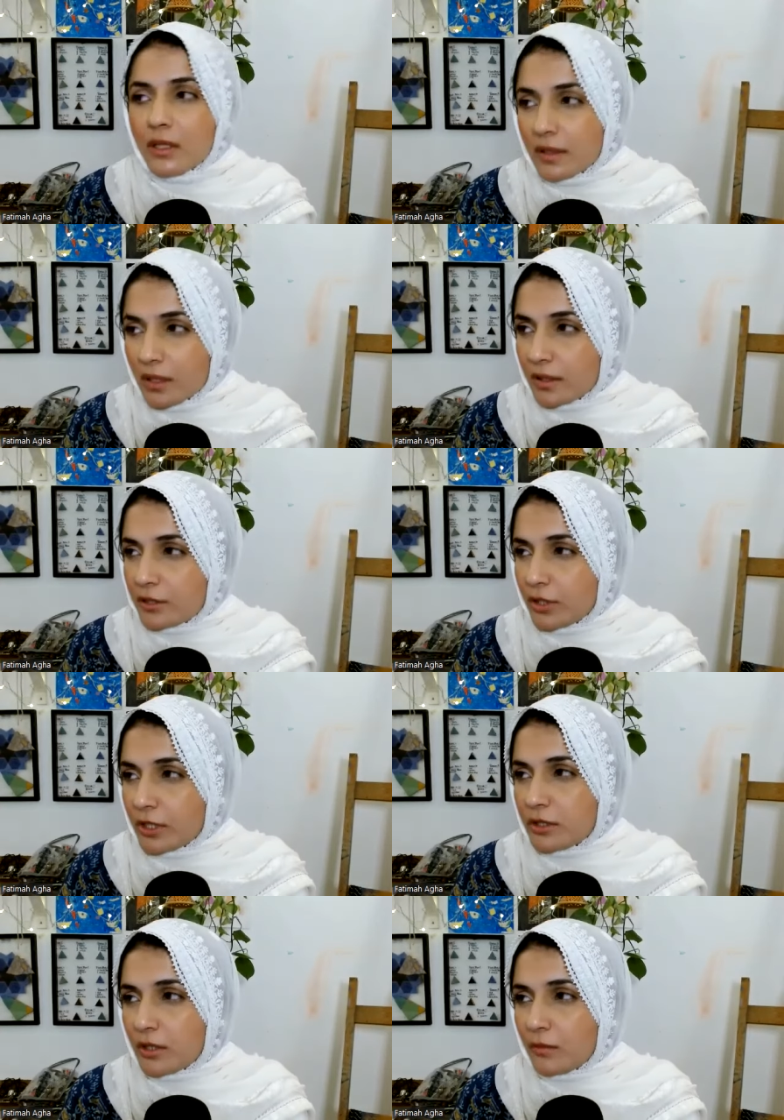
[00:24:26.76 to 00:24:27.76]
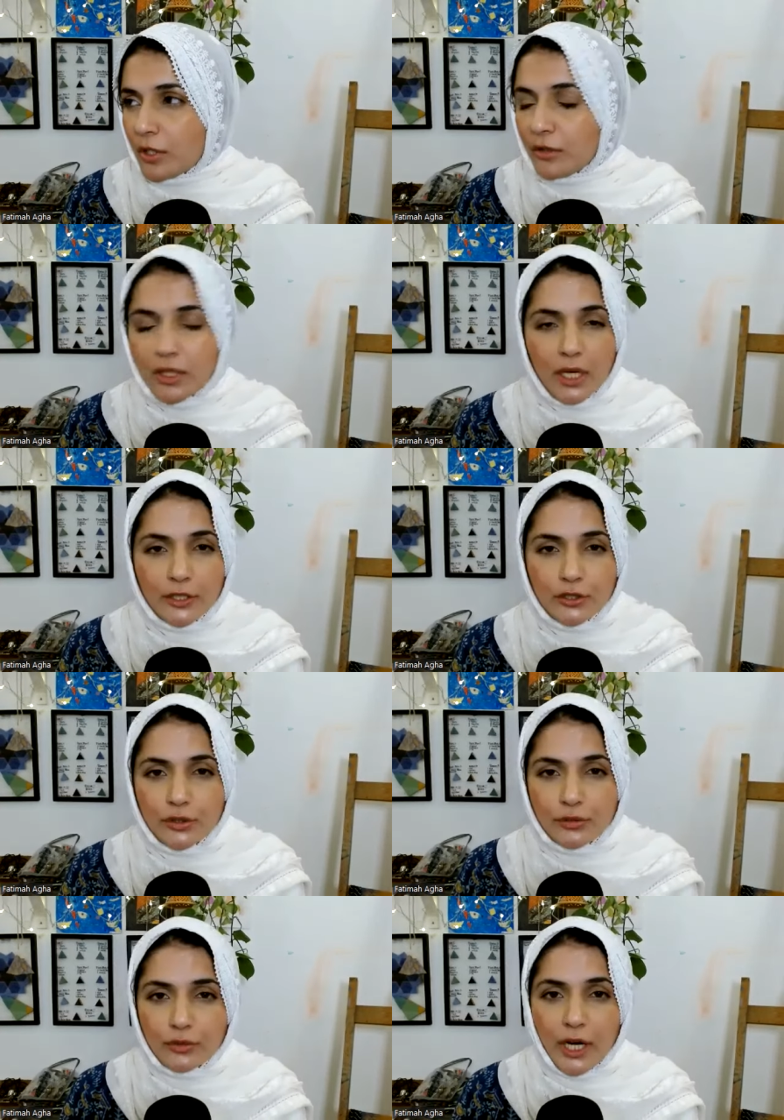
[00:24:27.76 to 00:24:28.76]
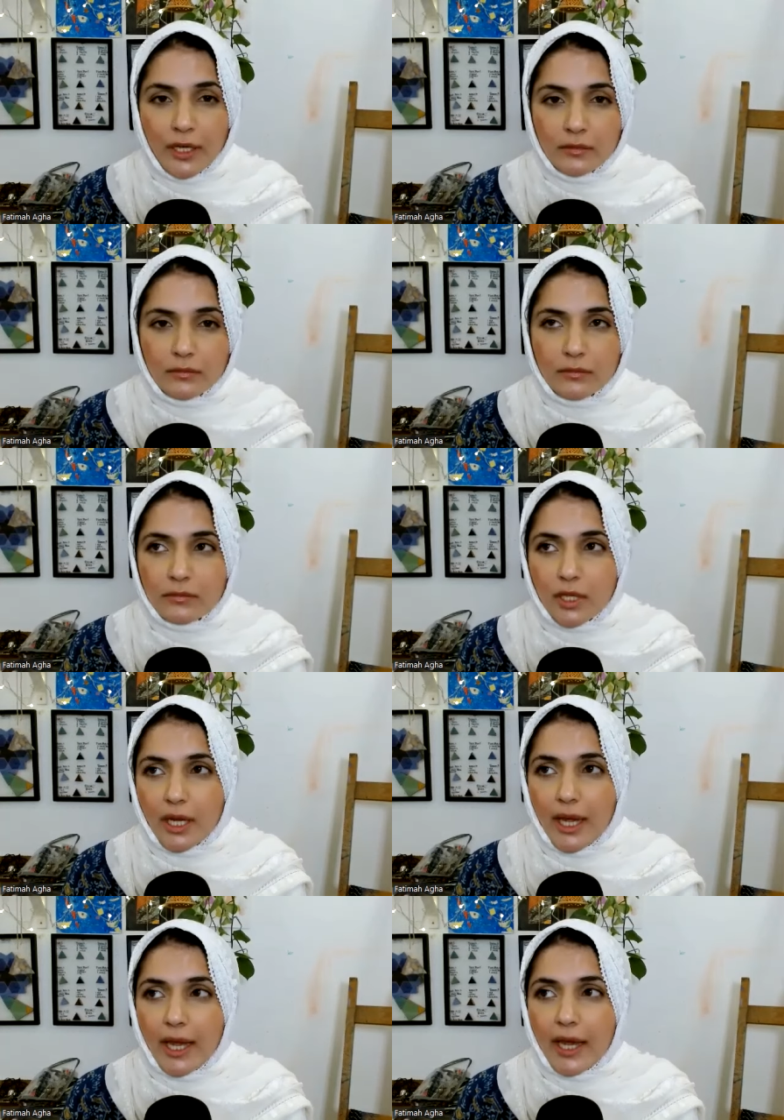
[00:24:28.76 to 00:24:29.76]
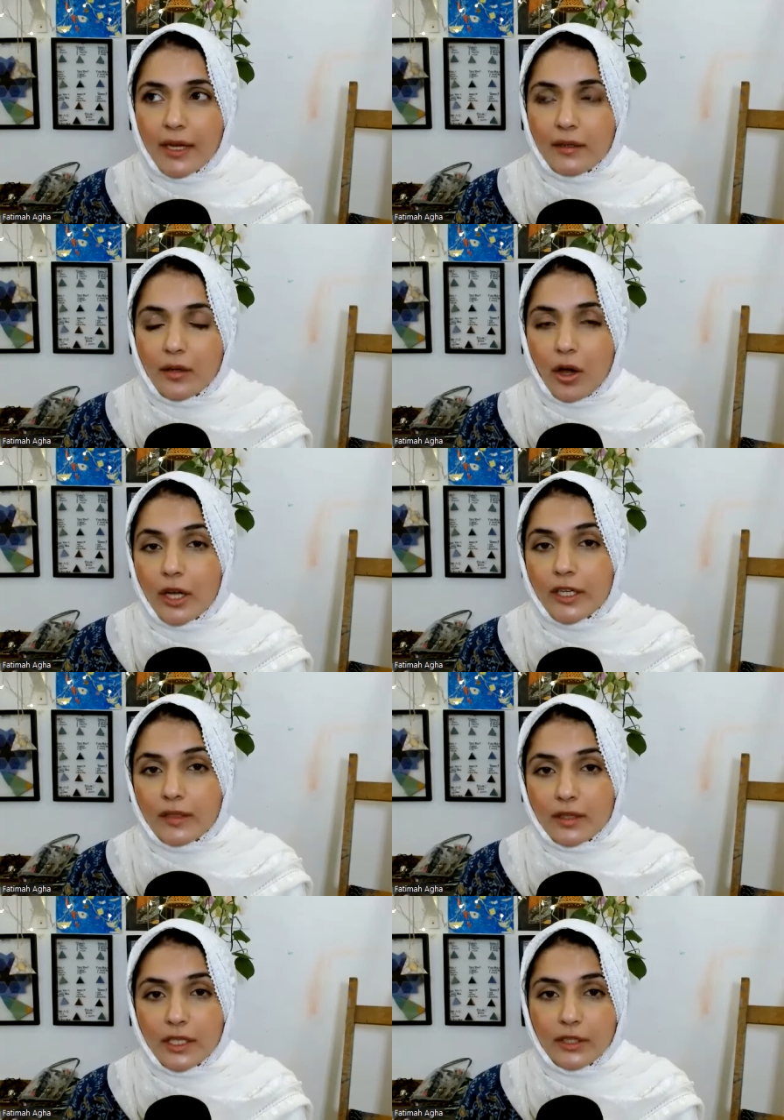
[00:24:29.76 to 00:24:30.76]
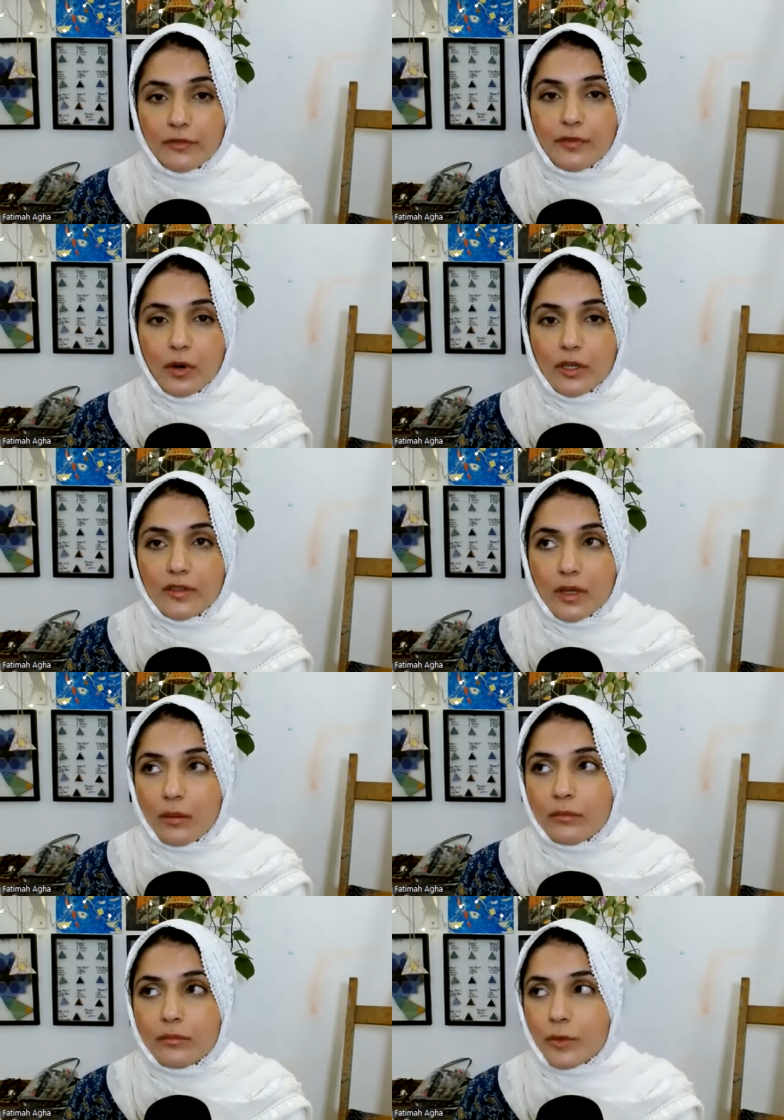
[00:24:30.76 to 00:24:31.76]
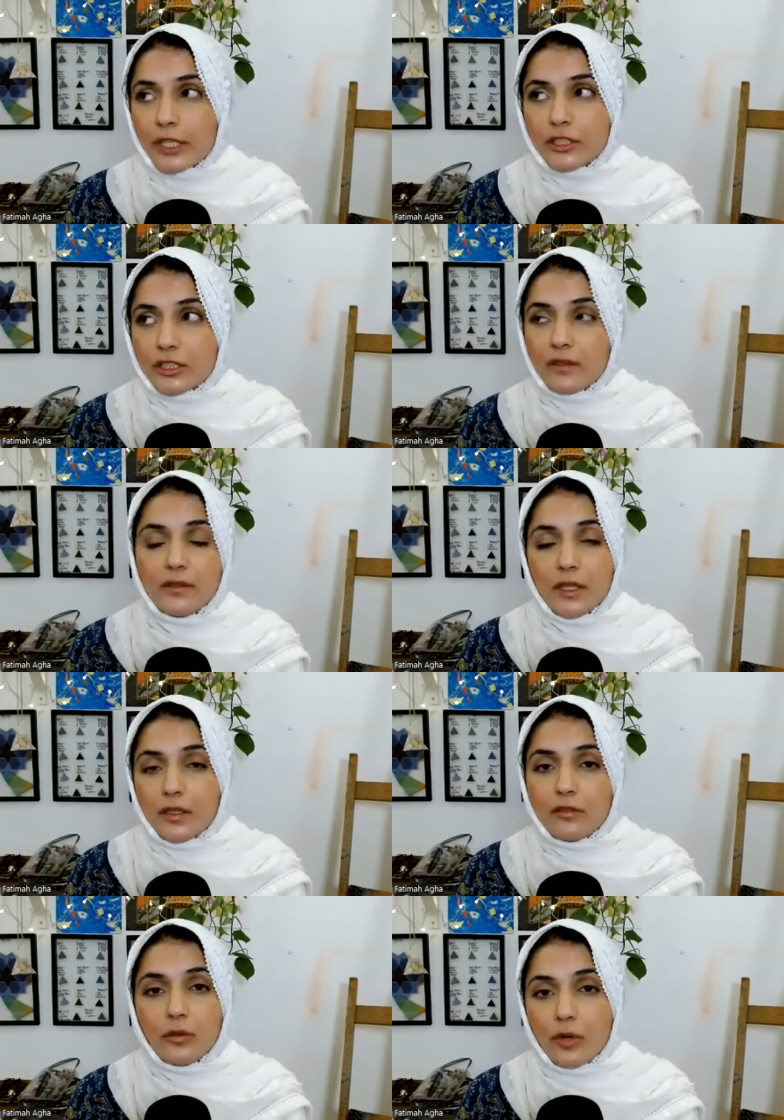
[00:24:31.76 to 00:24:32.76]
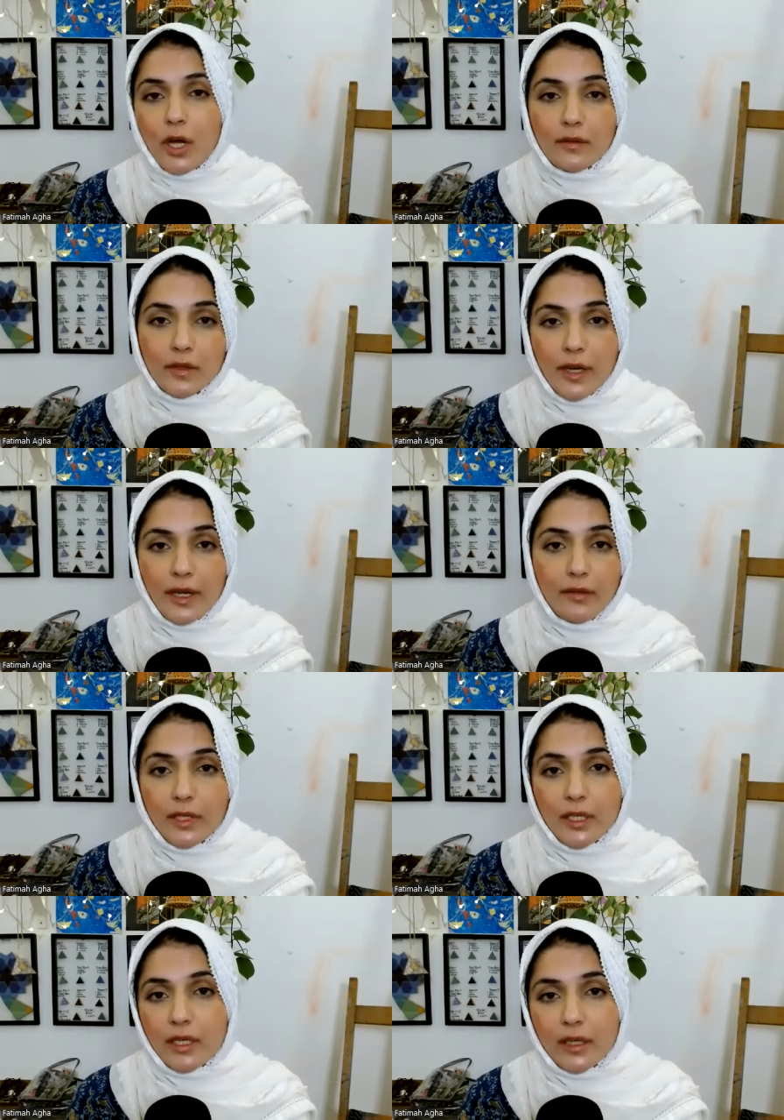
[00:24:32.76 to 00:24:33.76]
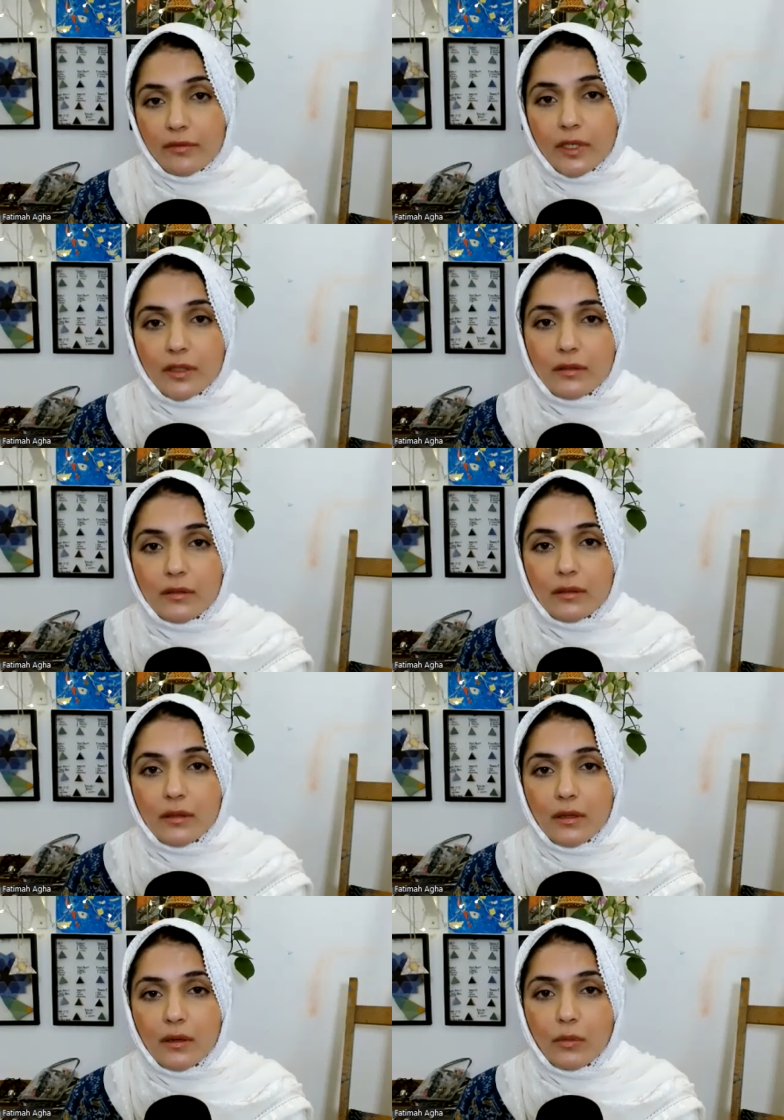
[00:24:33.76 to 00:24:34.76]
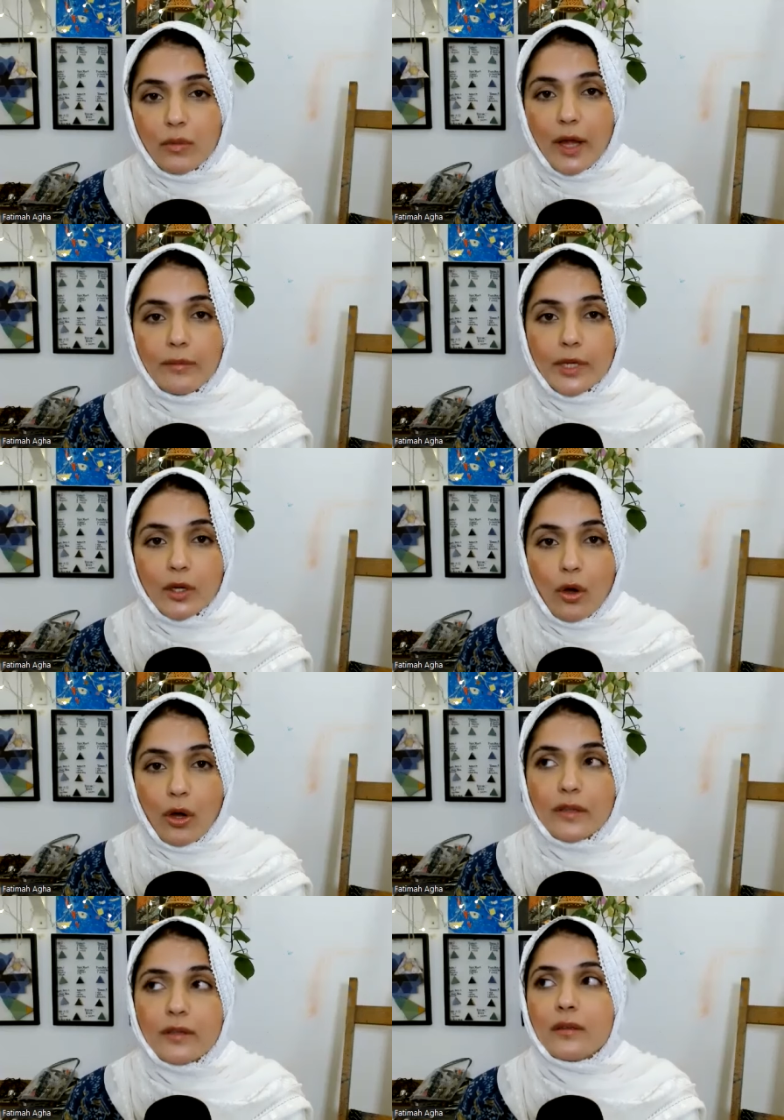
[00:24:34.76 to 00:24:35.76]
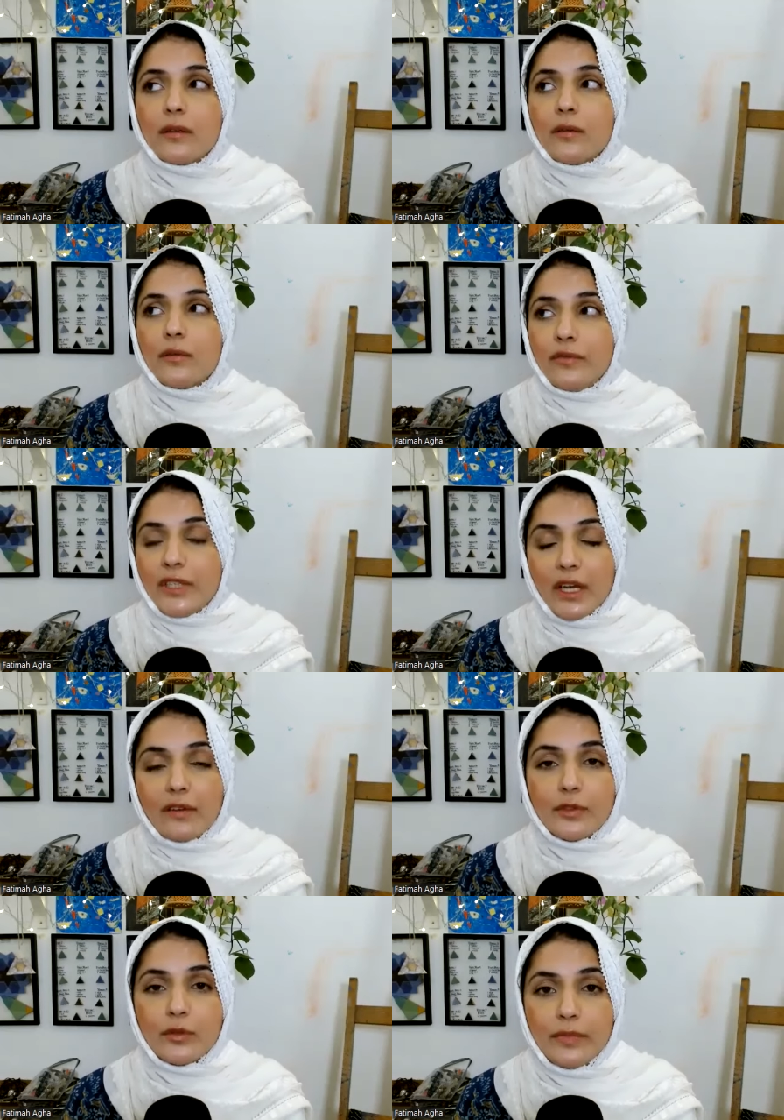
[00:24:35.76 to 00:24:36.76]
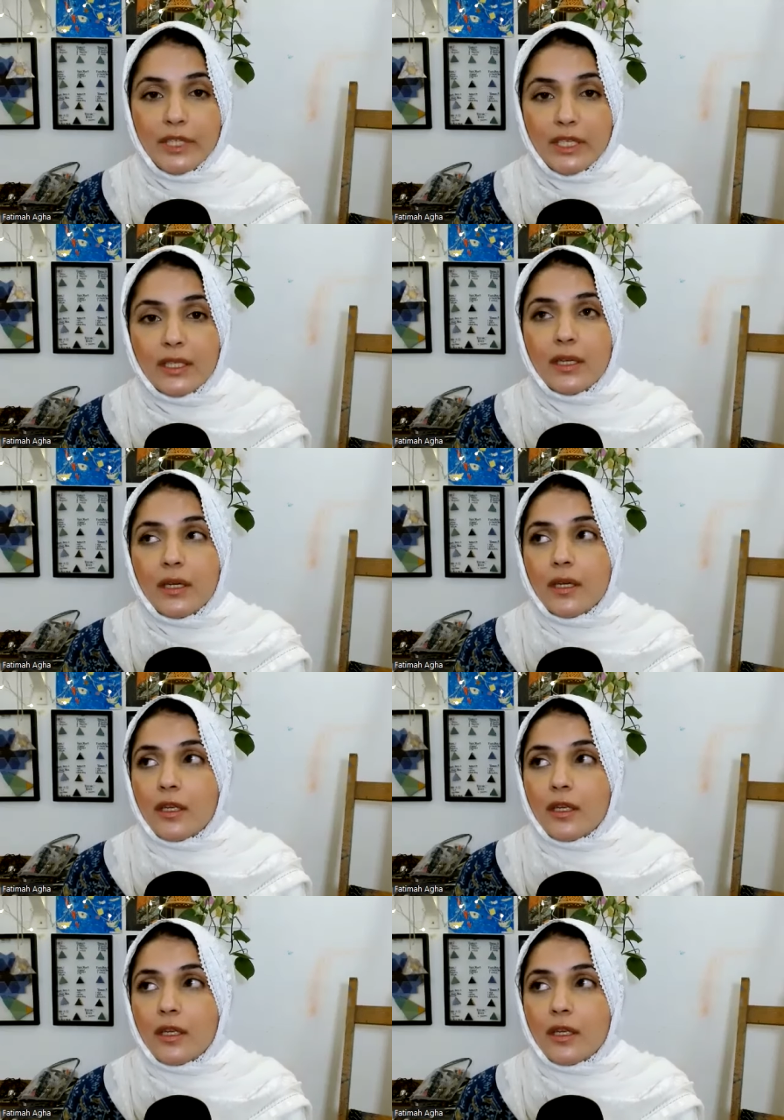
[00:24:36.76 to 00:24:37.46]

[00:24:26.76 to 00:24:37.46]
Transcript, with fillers: this is a situation. What do you think I should do, right? And honestly, for some questions, there is no answer anyone can give us. Why? Because we have to be